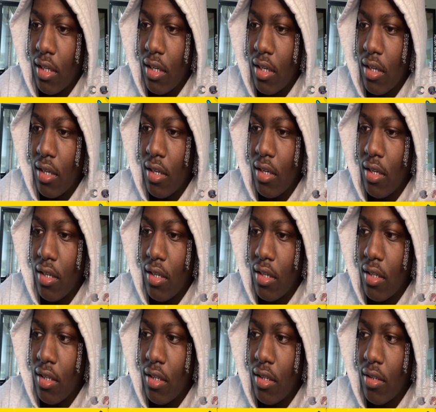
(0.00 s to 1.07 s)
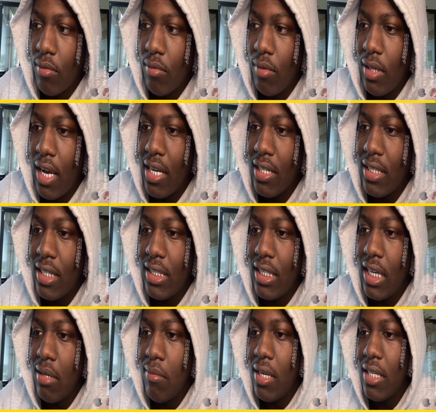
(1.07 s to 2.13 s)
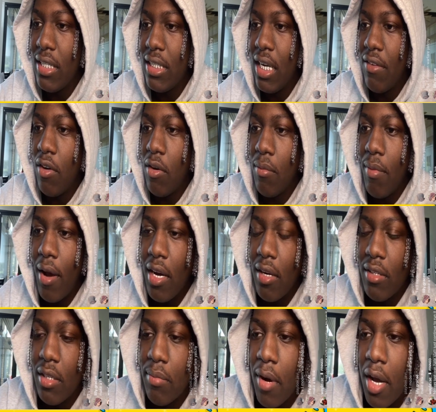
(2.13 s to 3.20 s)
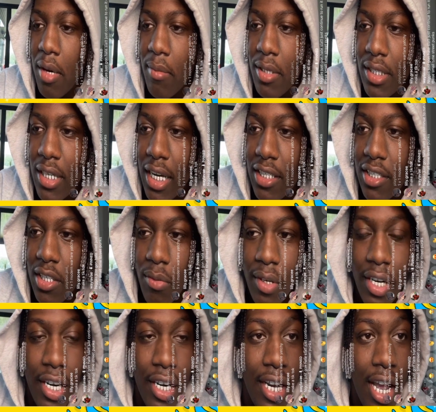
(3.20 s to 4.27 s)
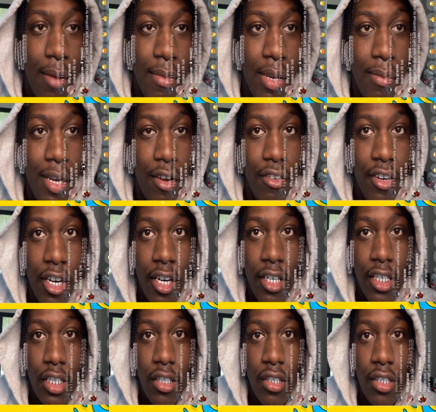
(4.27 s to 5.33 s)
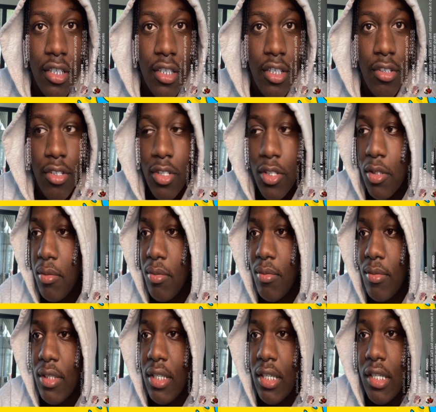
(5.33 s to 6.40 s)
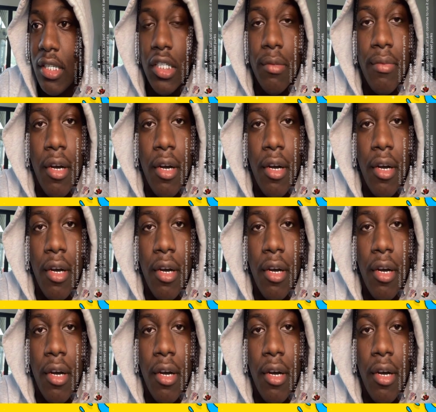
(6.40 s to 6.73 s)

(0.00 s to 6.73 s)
Uh, we got 16 minutes left on part to of Me job, So we in here. Y'all meet me over here. YouTube, Little